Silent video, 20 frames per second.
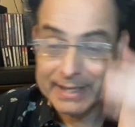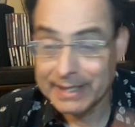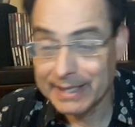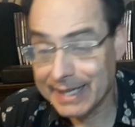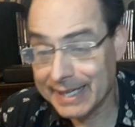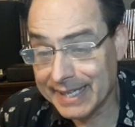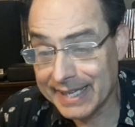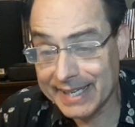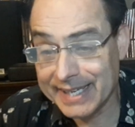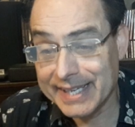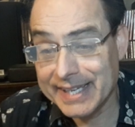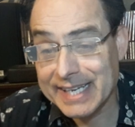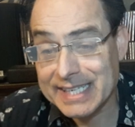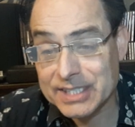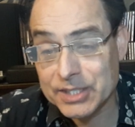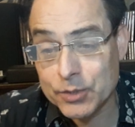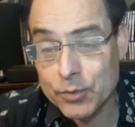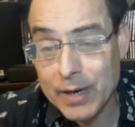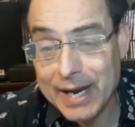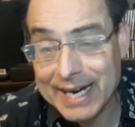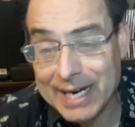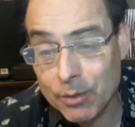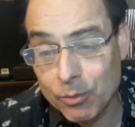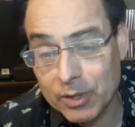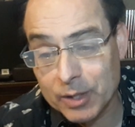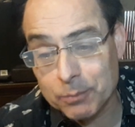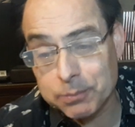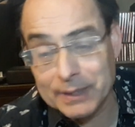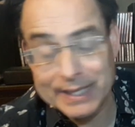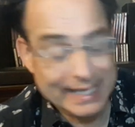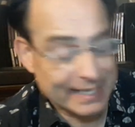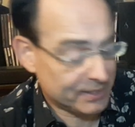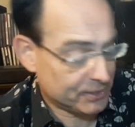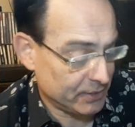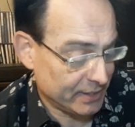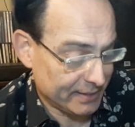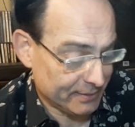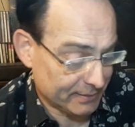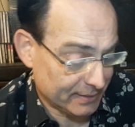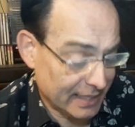And then the next track I want to play
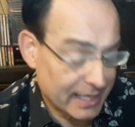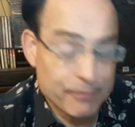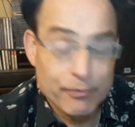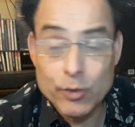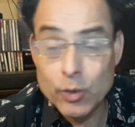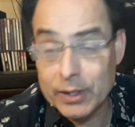to and leave